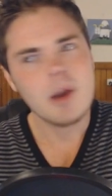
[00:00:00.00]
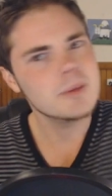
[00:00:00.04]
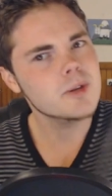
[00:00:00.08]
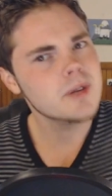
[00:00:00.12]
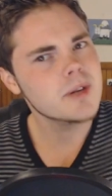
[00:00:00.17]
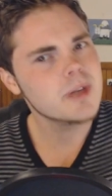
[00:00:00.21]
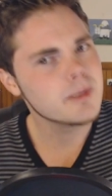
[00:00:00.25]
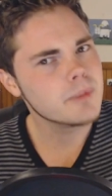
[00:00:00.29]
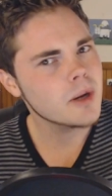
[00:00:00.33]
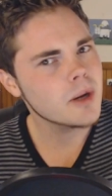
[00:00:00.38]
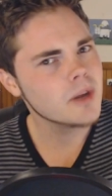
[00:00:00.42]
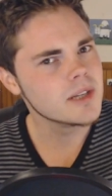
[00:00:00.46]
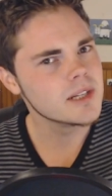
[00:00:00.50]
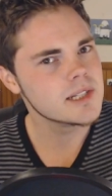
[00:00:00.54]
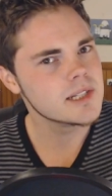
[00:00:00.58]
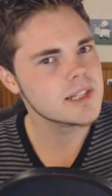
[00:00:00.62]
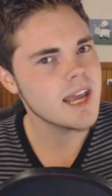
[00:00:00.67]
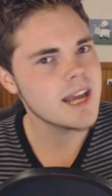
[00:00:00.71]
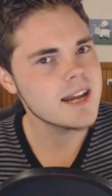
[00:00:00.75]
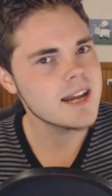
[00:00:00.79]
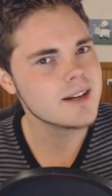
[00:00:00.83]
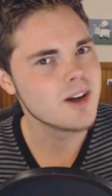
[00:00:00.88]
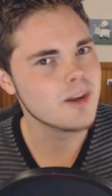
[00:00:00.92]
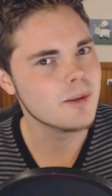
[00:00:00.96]
I'm doing a
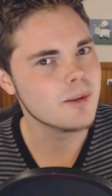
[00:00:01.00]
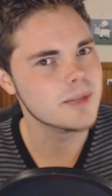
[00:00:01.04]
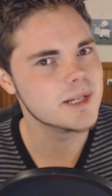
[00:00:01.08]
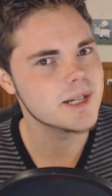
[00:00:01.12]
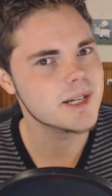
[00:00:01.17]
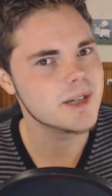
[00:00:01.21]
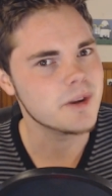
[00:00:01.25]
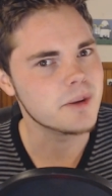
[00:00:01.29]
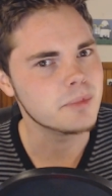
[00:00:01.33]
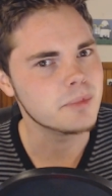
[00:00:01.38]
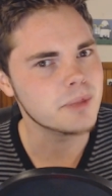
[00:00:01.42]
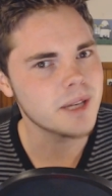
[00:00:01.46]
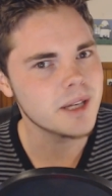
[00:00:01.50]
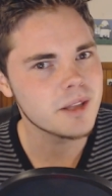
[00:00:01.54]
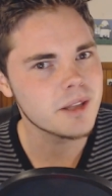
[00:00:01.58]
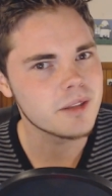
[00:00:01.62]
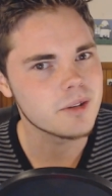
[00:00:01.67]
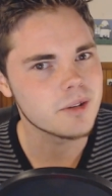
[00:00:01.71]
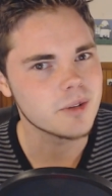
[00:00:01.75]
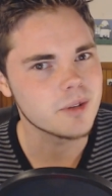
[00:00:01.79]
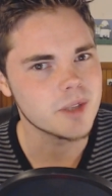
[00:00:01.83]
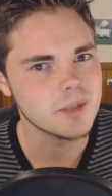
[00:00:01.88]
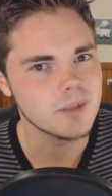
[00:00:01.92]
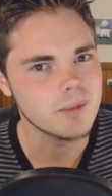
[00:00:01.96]
Baldur's Gate commentary
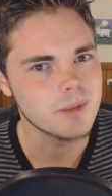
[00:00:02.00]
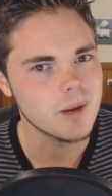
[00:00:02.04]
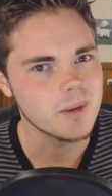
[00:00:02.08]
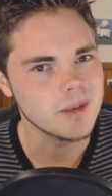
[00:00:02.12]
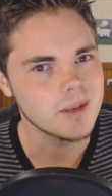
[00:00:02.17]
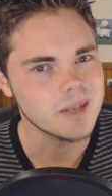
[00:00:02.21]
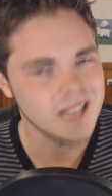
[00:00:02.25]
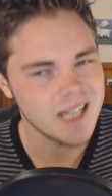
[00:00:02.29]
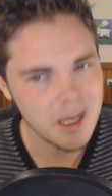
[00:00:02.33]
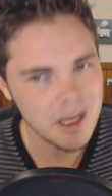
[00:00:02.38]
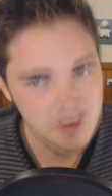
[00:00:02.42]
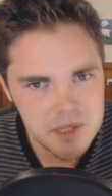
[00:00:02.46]
playthrough at the moment.